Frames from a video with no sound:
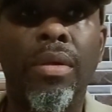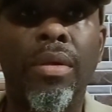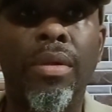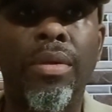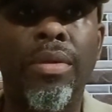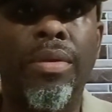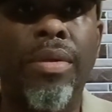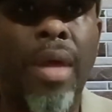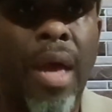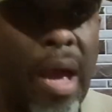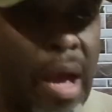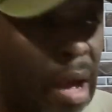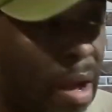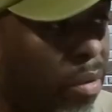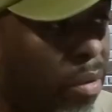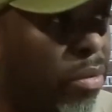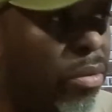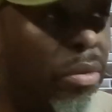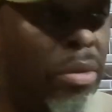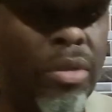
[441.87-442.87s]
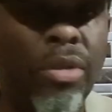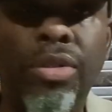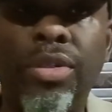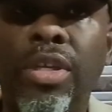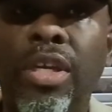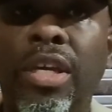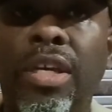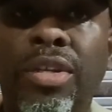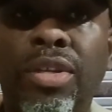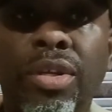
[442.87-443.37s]
Now you're
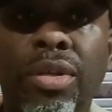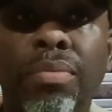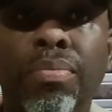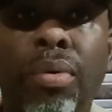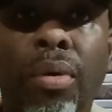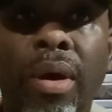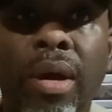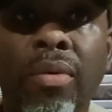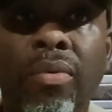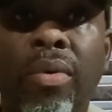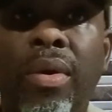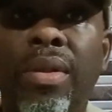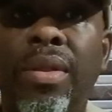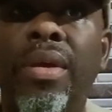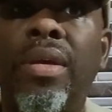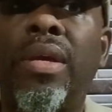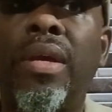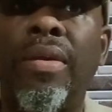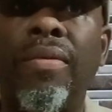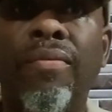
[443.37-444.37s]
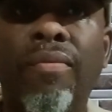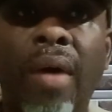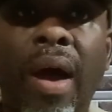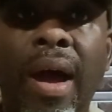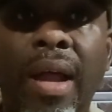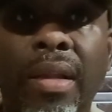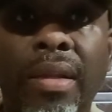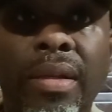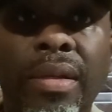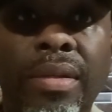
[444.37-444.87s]
seeing to the point where they're getting
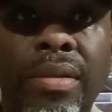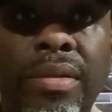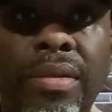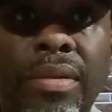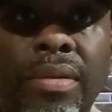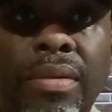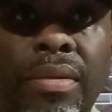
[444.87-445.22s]
violent.